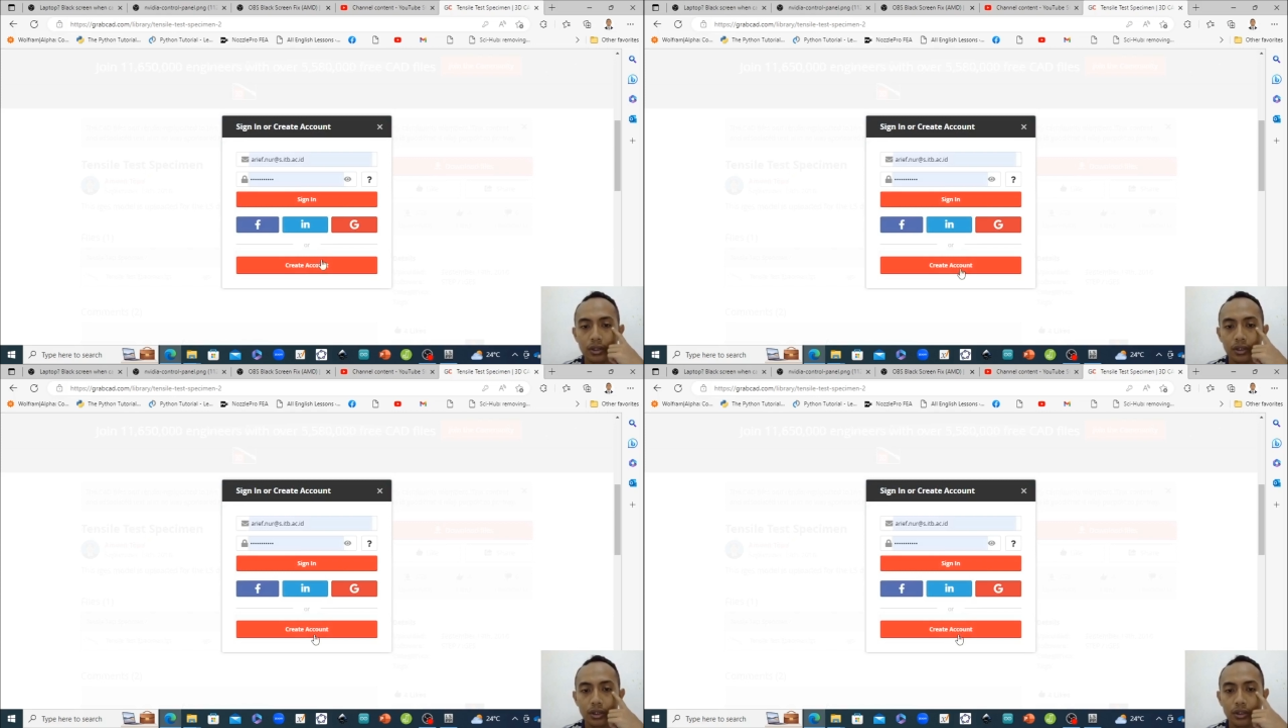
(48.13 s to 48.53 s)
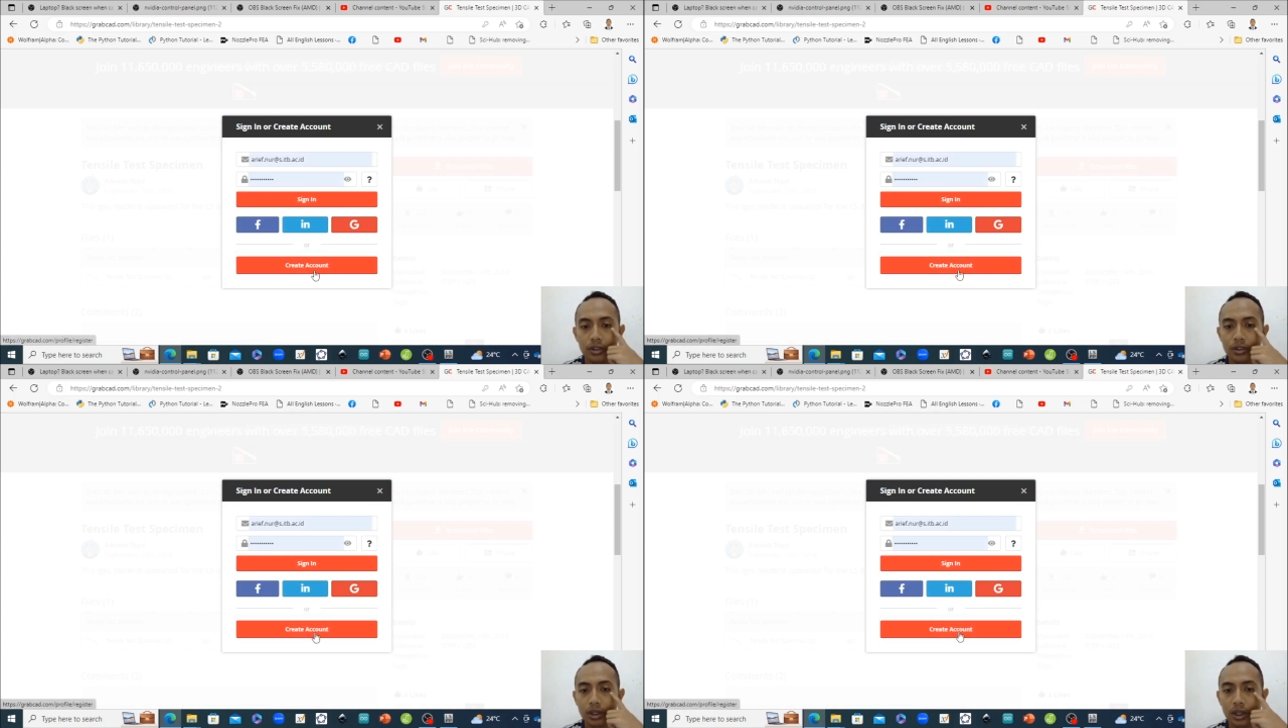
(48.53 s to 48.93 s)
You
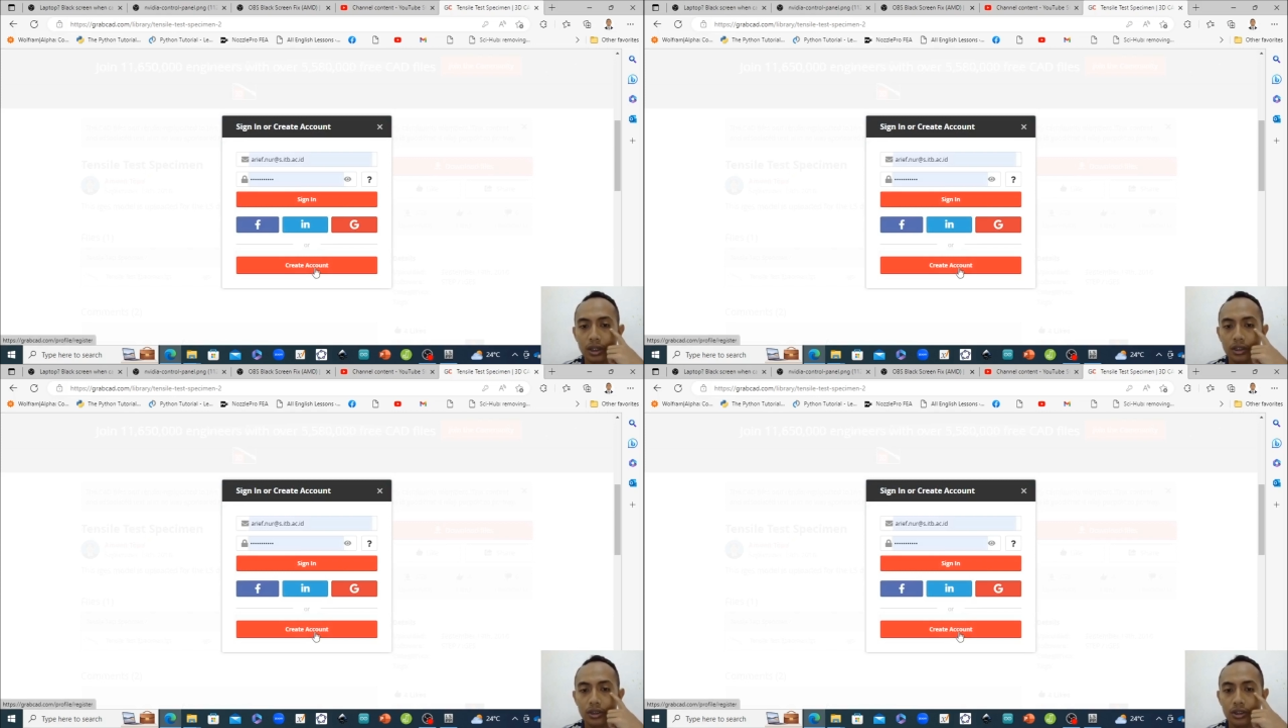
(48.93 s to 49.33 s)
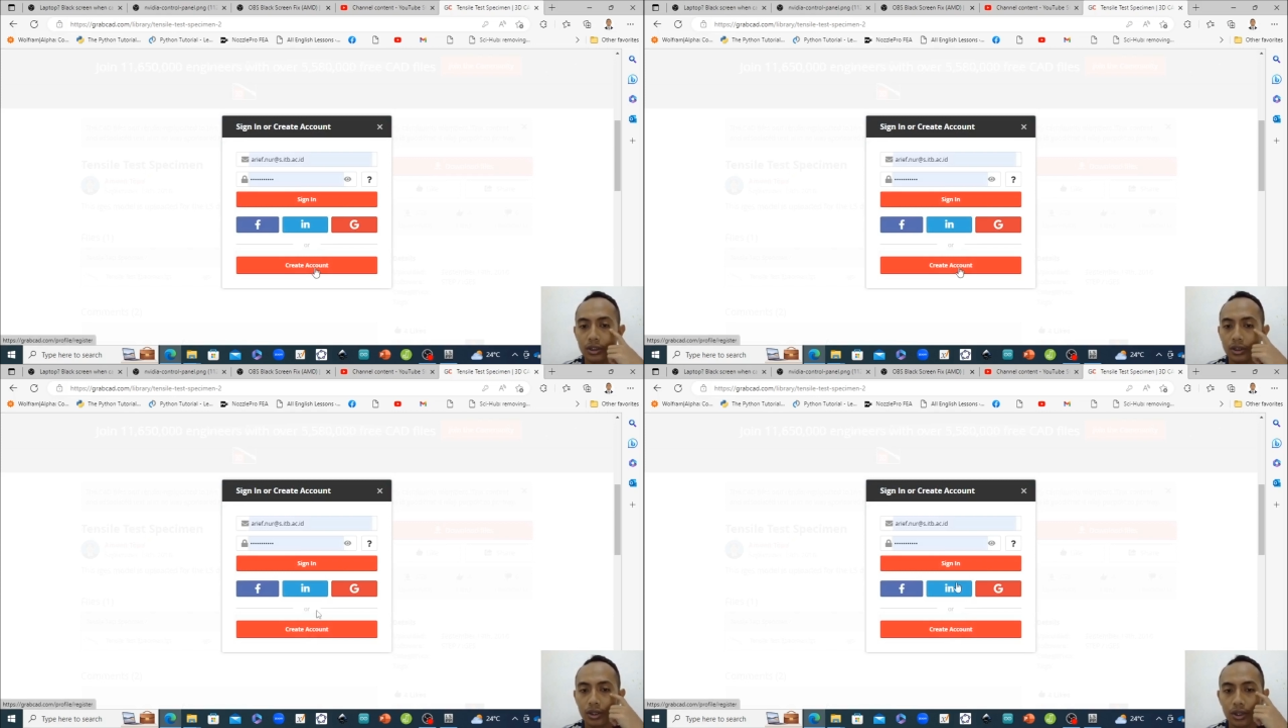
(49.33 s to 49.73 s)
just
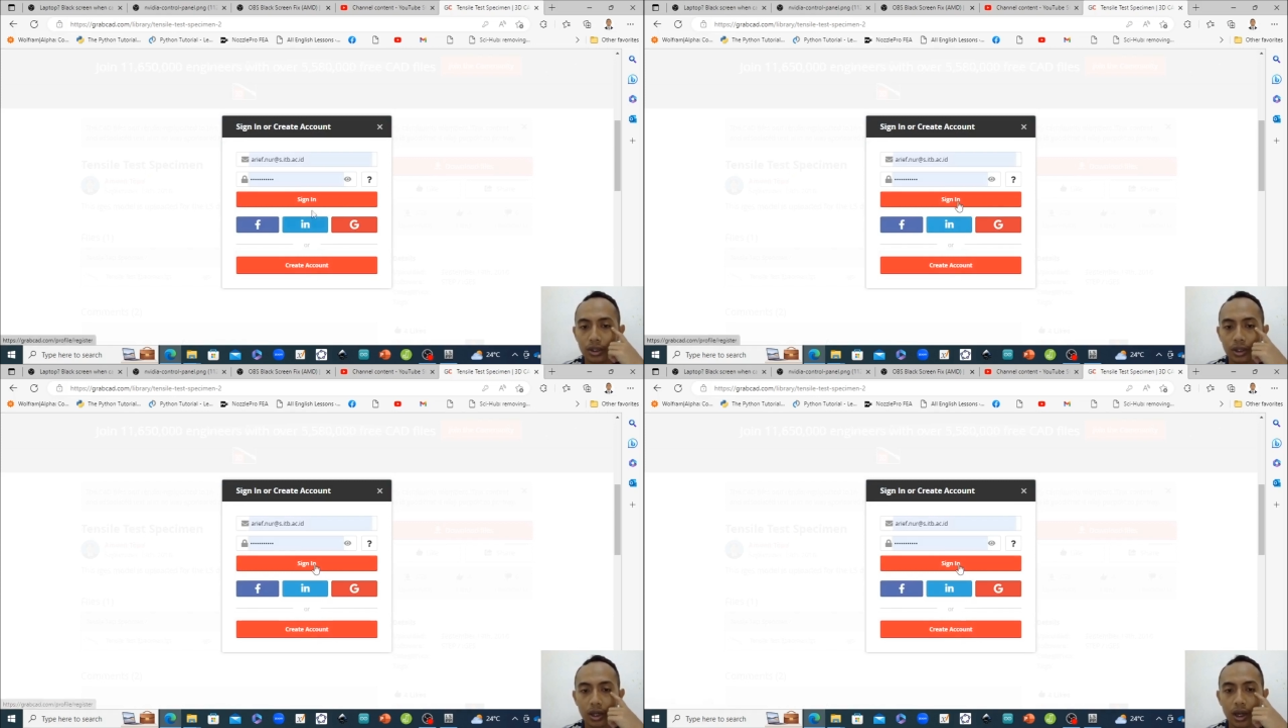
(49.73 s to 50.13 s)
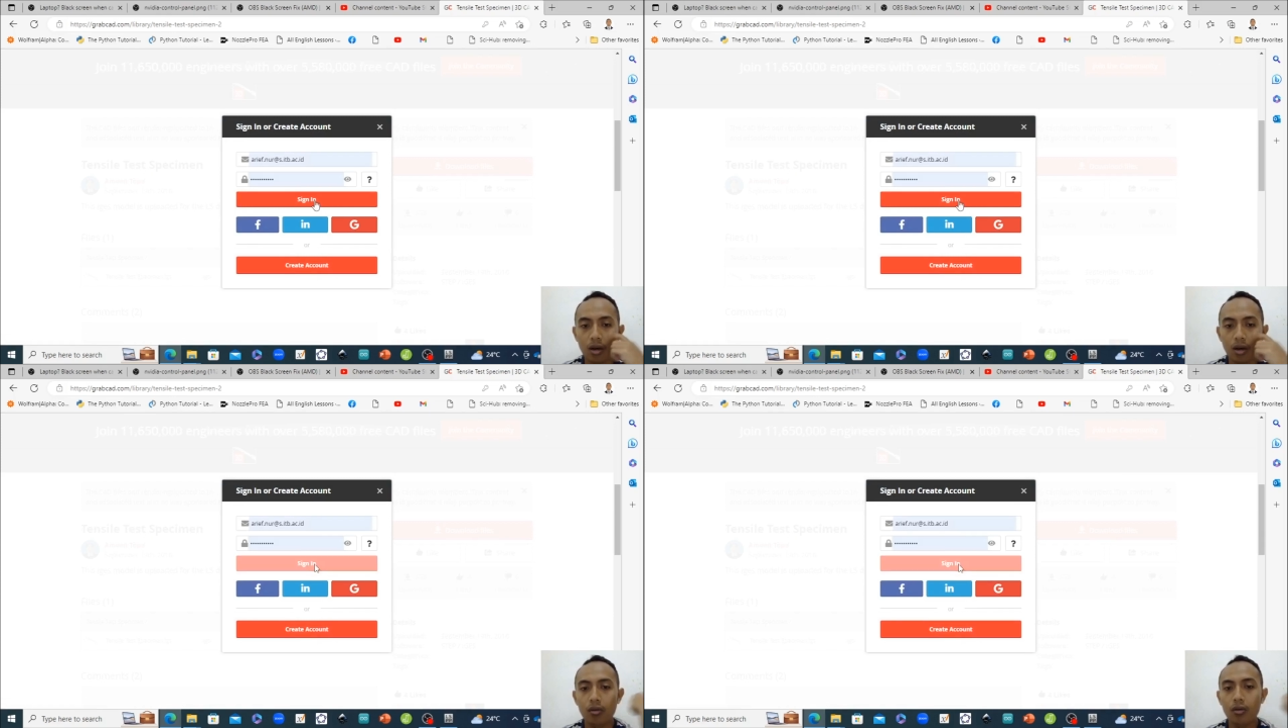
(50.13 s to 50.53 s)
create
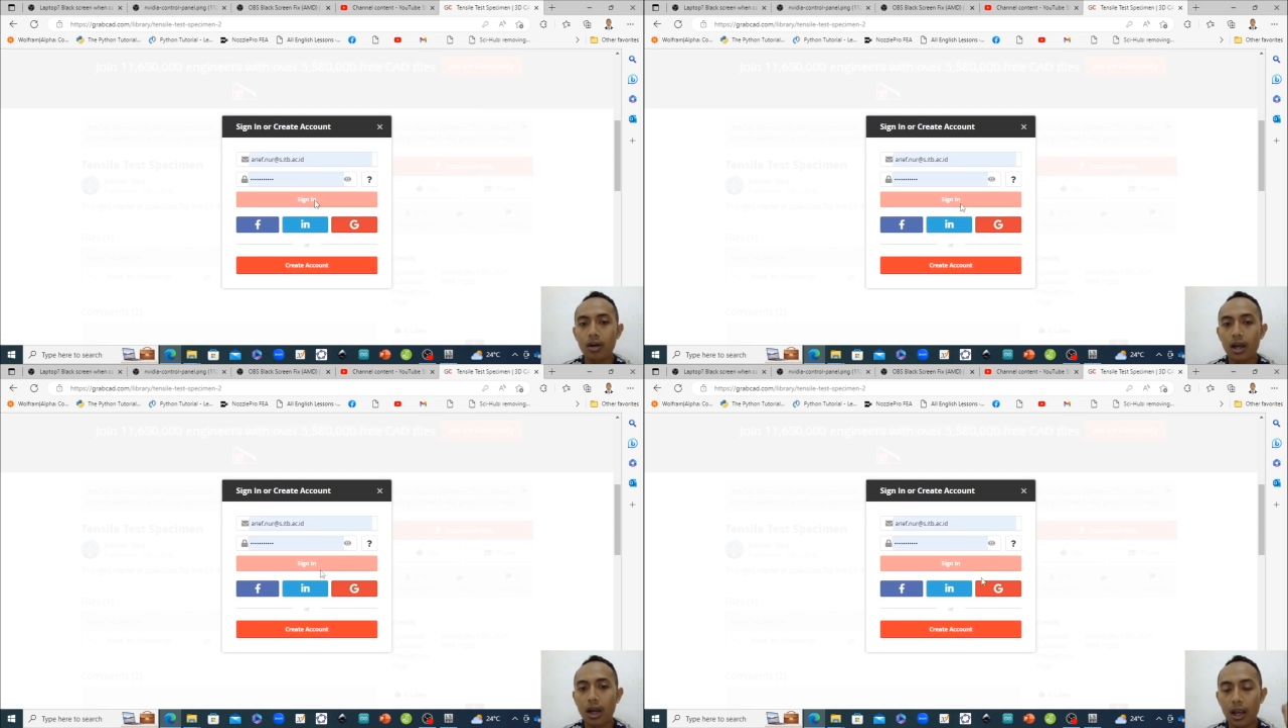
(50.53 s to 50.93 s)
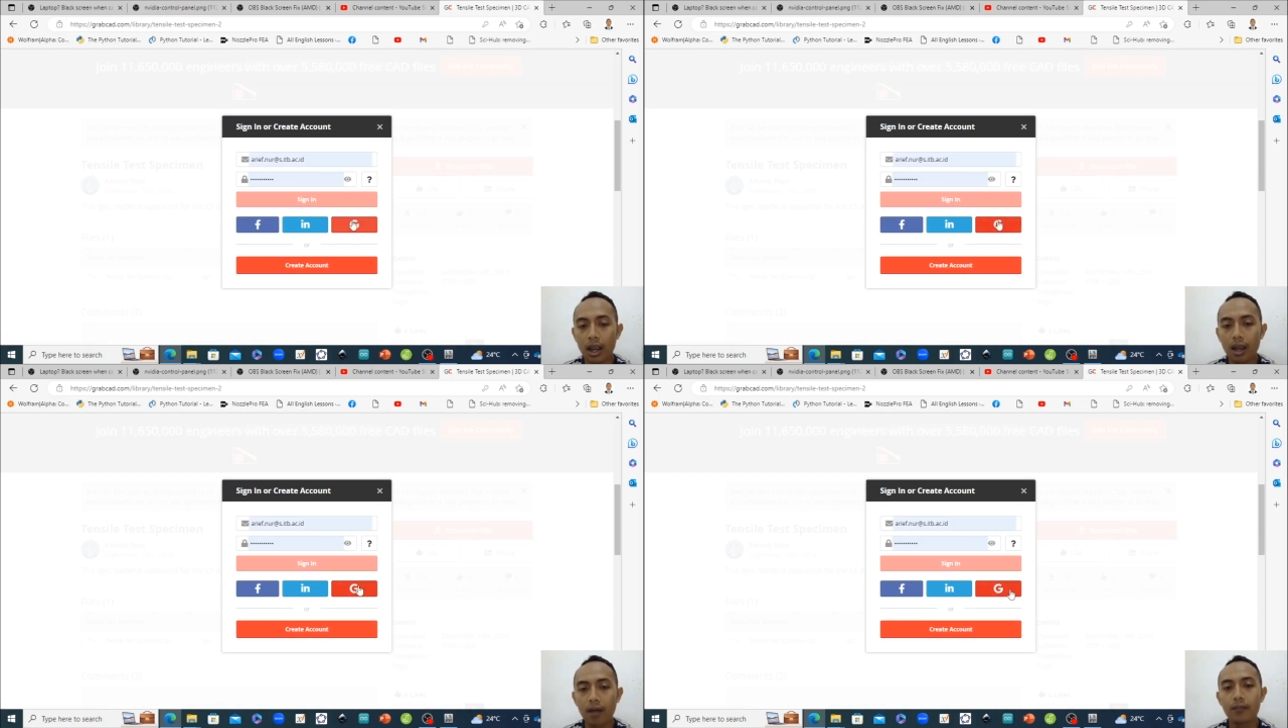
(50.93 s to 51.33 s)
account, or I
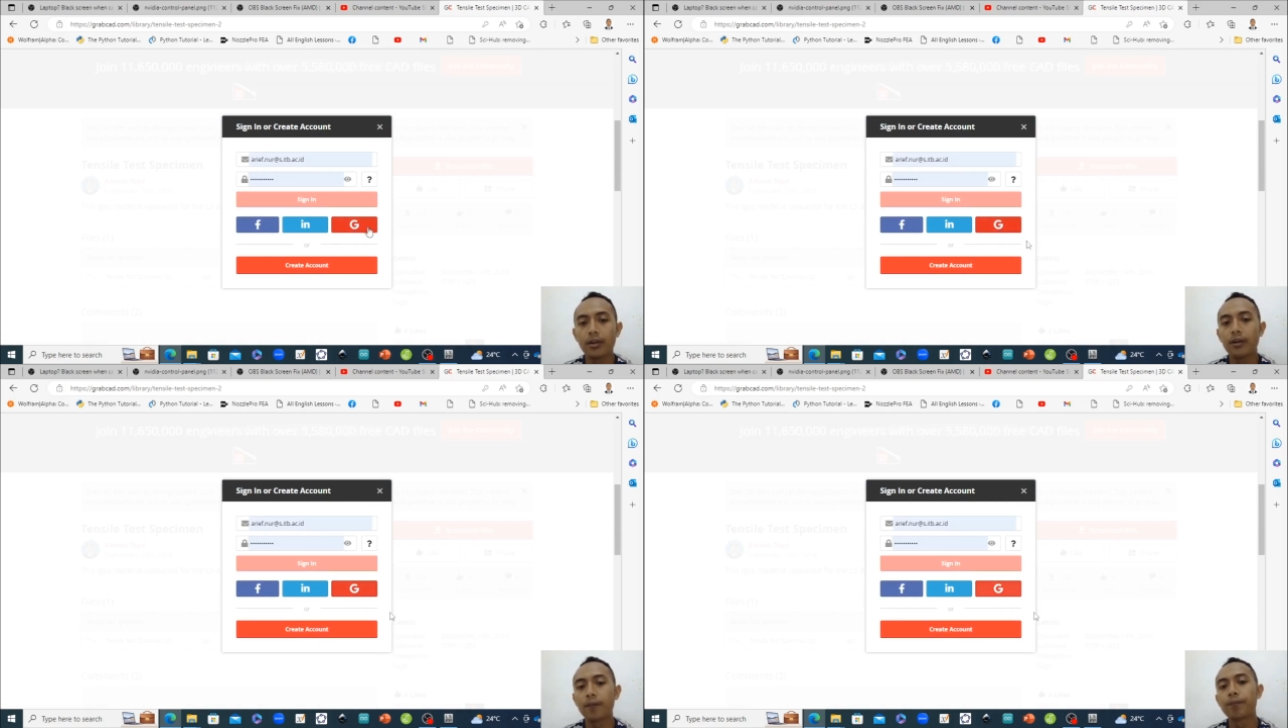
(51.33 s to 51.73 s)
have the